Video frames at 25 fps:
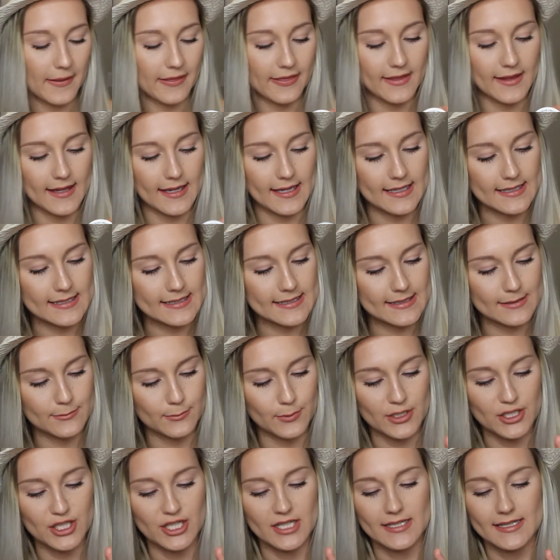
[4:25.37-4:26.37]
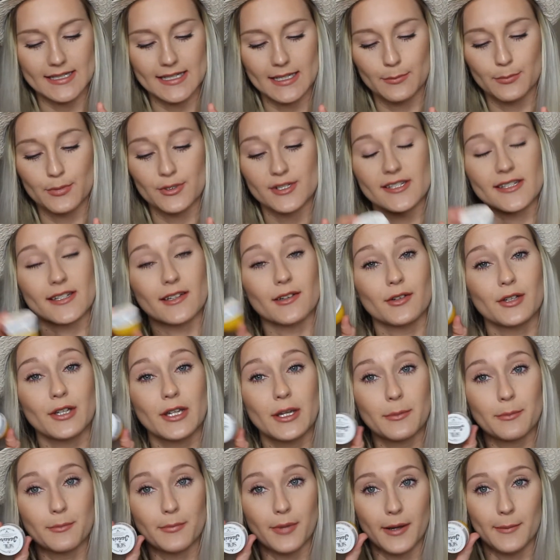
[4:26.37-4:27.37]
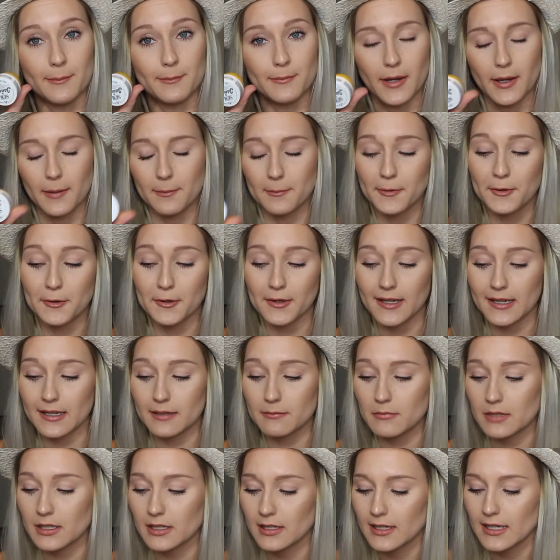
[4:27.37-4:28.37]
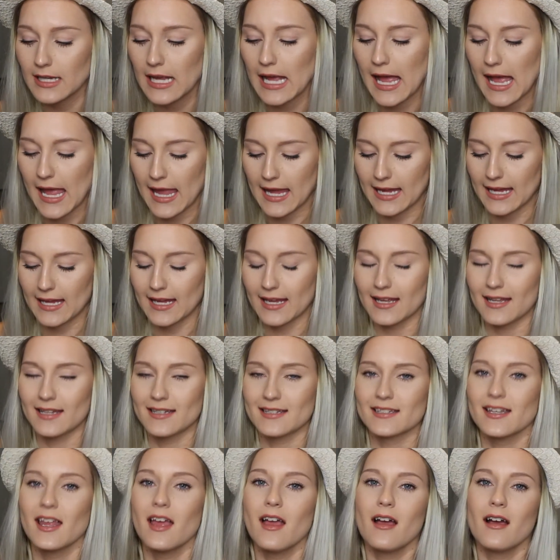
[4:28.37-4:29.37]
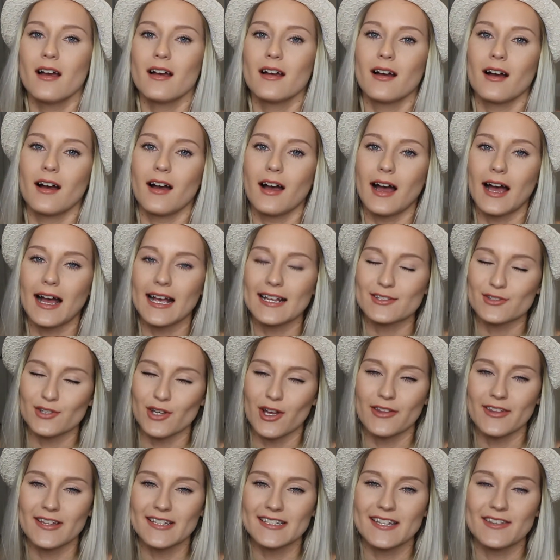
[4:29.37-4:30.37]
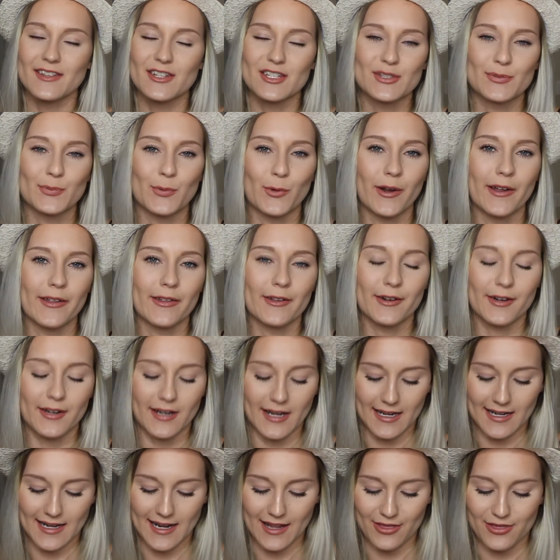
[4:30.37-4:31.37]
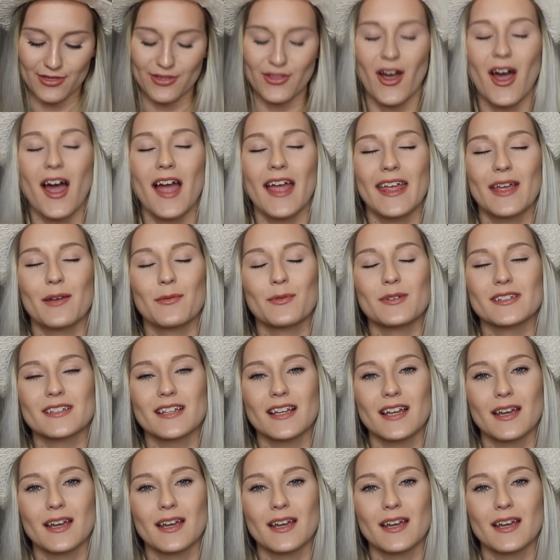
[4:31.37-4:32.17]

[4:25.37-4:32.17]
this, which is the Brazilian Bum Bum Cream. And I saw this in the spoiler and I thought it was